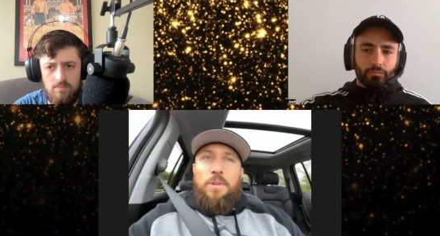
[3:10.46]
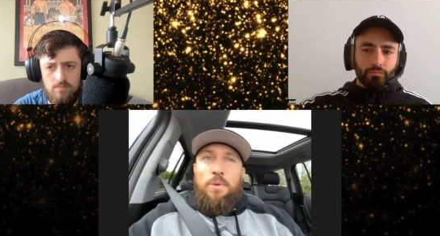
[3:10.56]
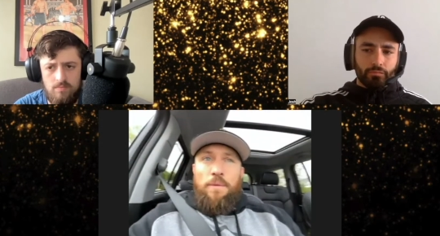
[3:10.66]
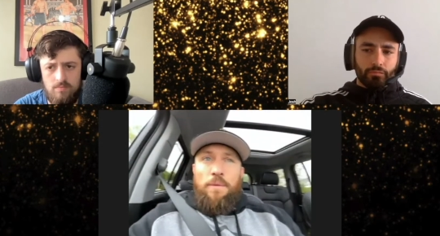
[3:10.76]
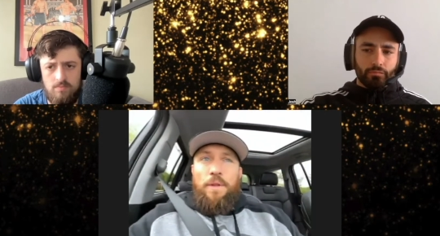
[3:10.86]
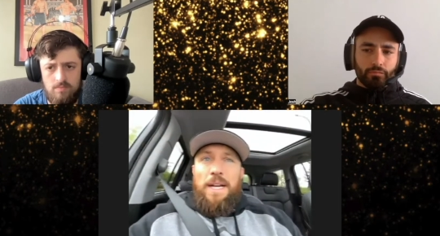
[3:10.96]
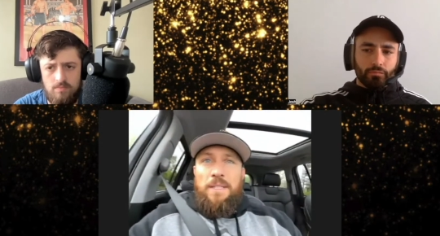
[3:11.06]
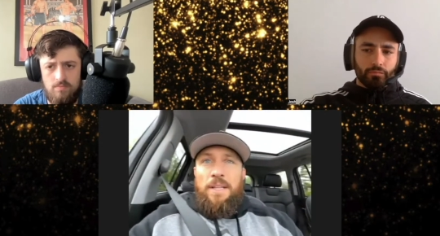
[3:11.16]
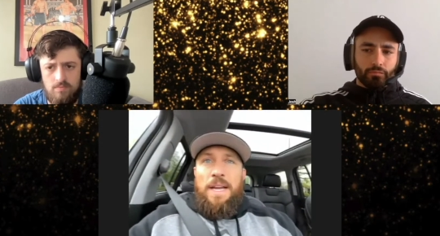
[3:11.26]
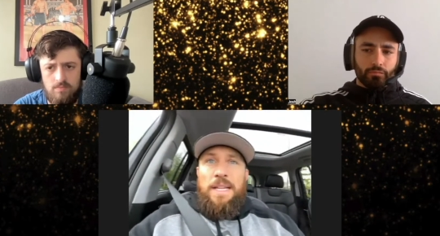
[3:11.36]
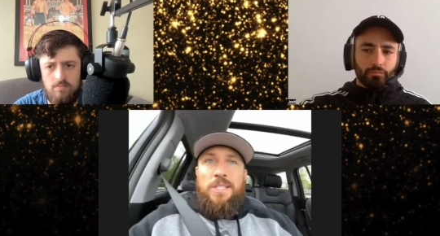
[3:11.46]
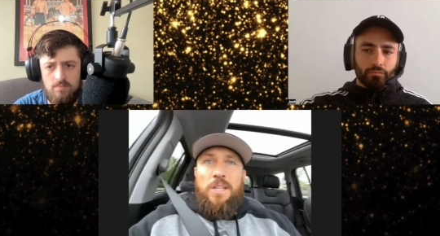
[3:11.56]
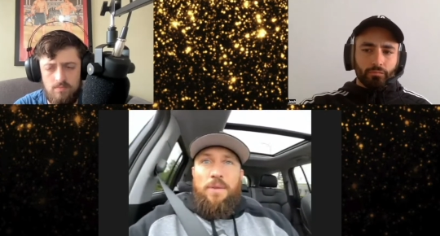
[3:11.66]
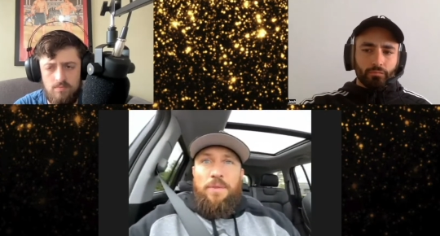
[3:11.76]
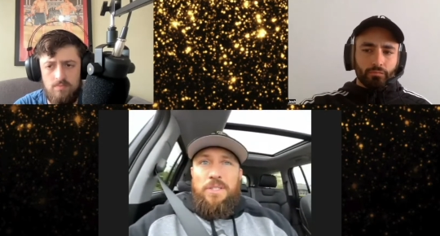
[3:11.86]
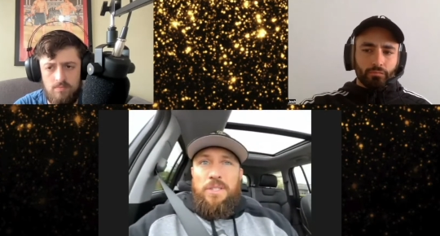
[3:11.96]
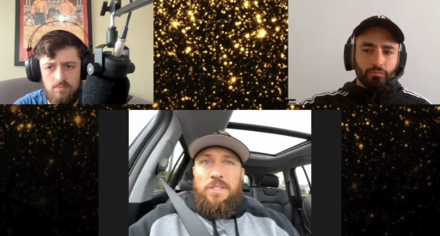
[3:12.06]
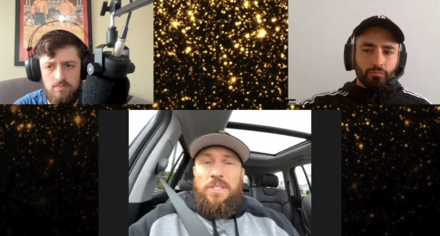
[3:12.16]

Speaker 1: reflect on that stuff, it starts